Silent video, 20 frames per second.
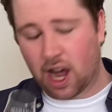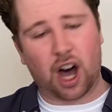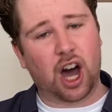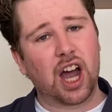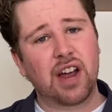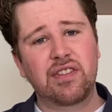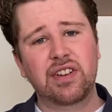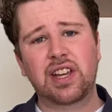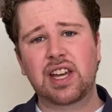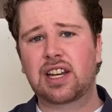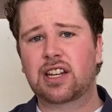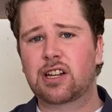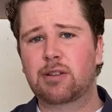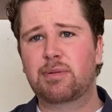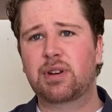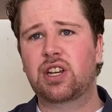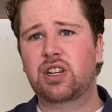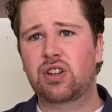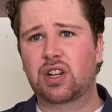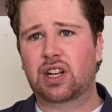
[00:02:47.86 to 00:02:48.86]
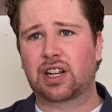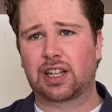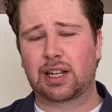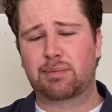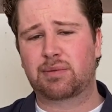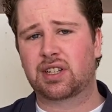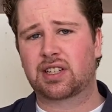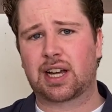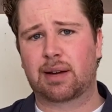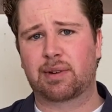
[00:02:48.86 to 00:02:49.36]
I even get a little bit of
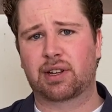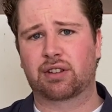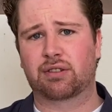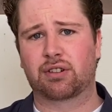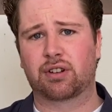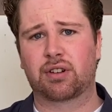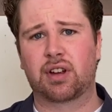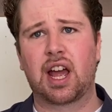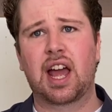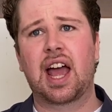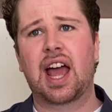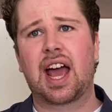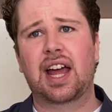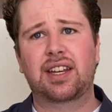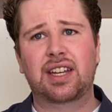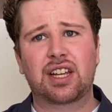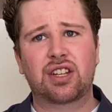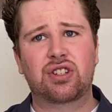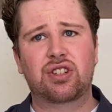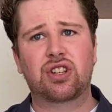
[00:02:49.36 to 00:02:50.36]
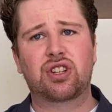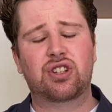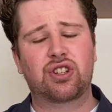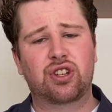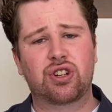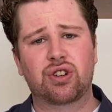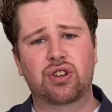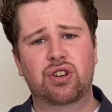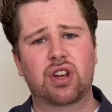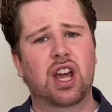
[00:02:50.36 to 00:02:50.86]
eucalyptus coming through, and that's
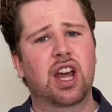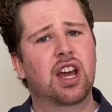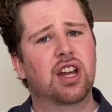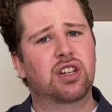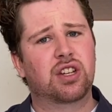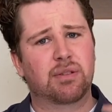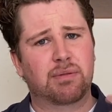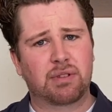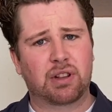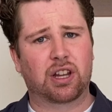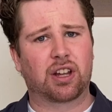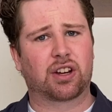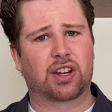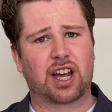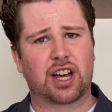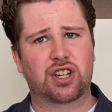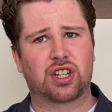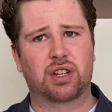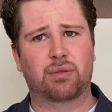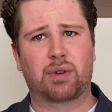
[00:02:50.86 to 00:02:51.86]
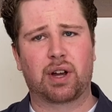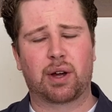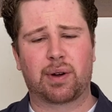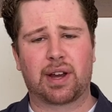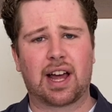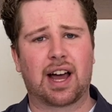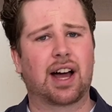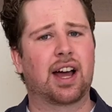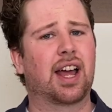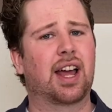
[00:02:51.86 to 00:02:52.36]
just due to the location of where
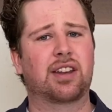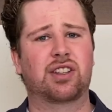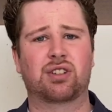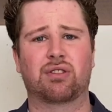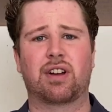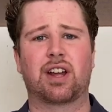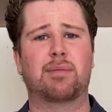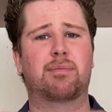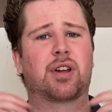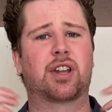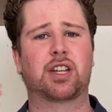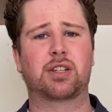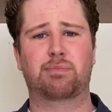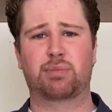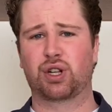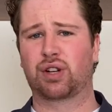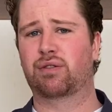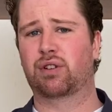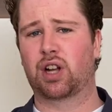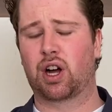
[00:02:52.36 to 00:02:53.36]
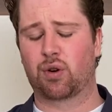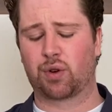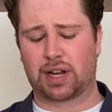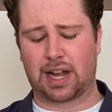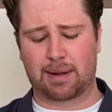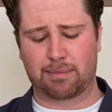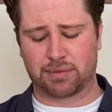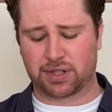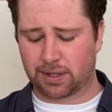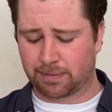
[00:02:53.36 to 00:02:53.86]
we are and surrounded by those beautiful old
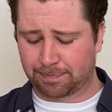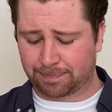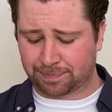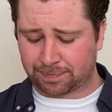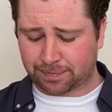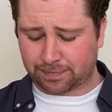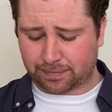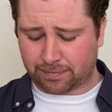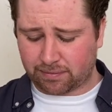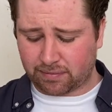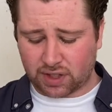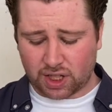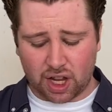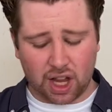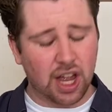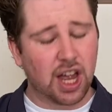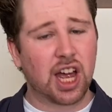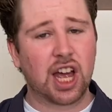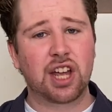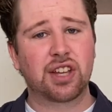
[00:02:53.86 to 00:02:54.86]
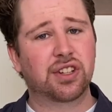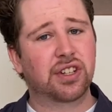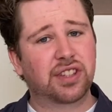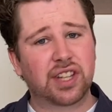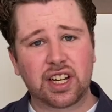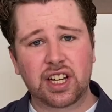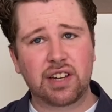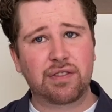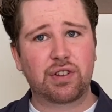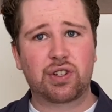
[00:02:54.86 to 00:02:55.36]
gums. So
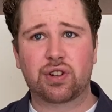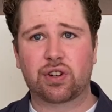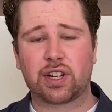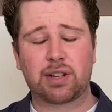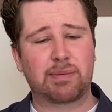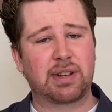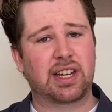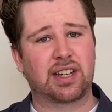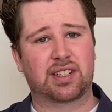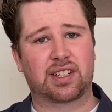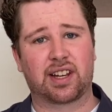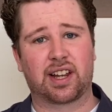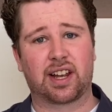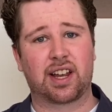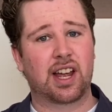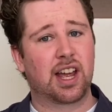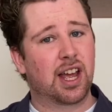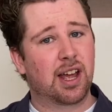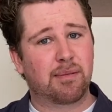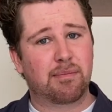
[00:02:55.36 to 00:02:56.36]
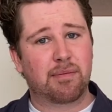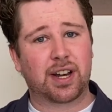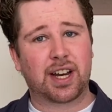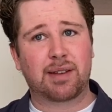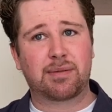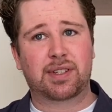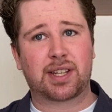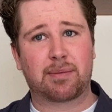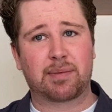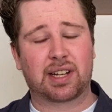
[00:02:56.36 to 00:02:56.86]
thank you for joining me here today. My
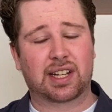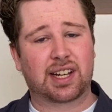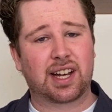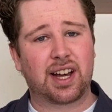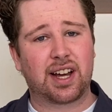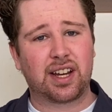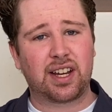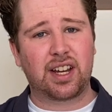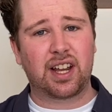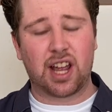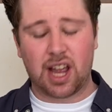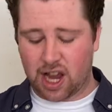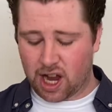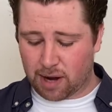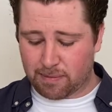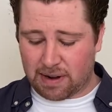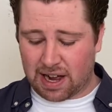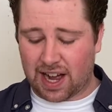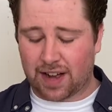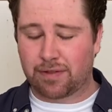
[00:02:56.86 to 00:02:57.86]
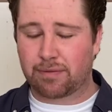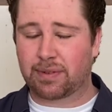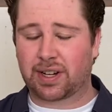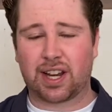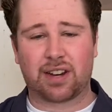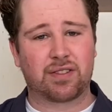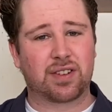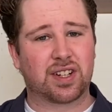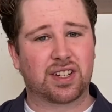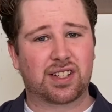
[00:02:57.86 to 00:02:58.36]
name is Samuel Accardi. On behalf of
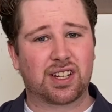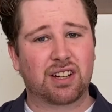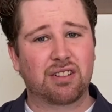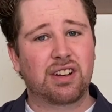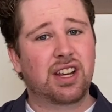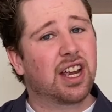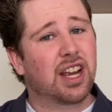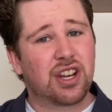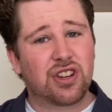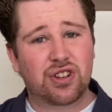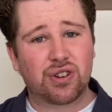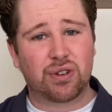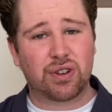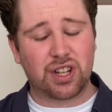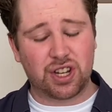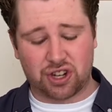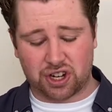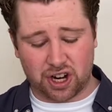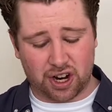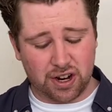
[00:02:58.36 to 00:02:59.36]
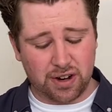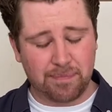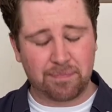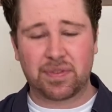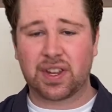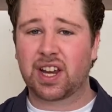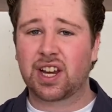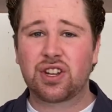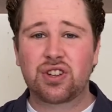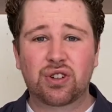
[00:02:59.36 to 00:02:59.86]
McHenry Distillery, enjoy the show,
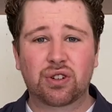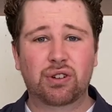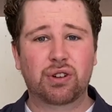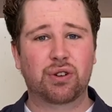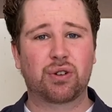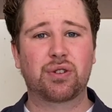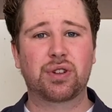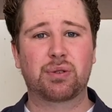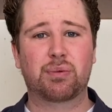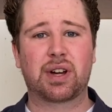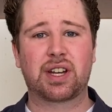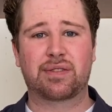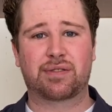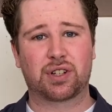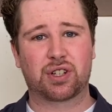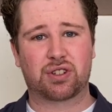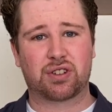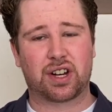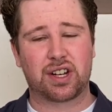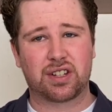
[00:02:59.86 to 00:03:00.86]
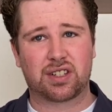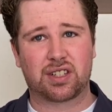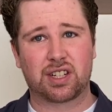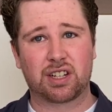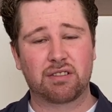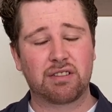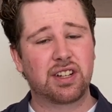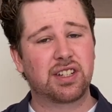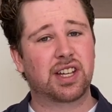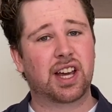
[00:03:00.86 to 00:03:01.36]
enjoy all the wonderful Australian
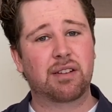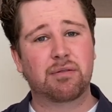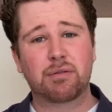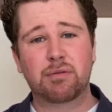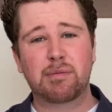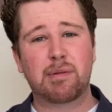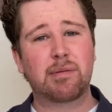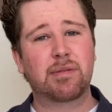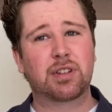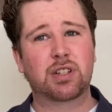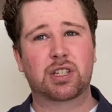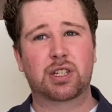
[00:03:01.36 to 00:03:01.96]
distilleries, and remember